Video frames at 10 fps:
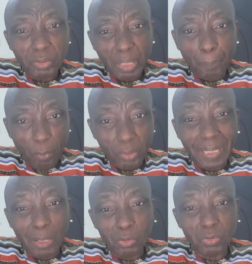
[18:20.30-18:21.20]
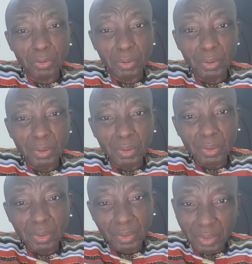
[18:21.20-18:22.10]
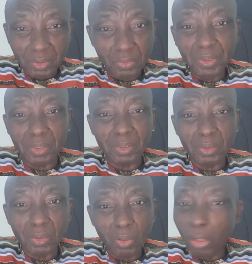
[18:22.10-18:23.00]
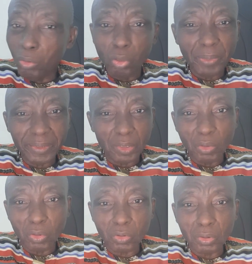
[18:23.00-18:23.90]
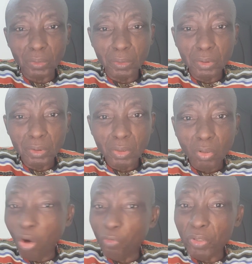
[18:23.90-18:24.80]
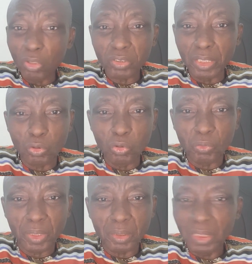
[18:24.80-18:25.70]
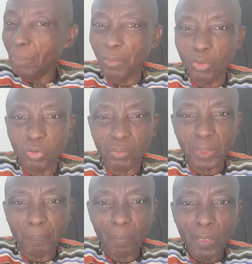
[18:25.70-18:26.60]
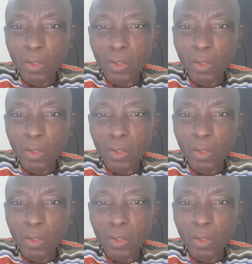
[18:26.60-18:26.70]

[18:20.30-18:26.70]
they poured out in the street all over the north of innocent children, Igbo children,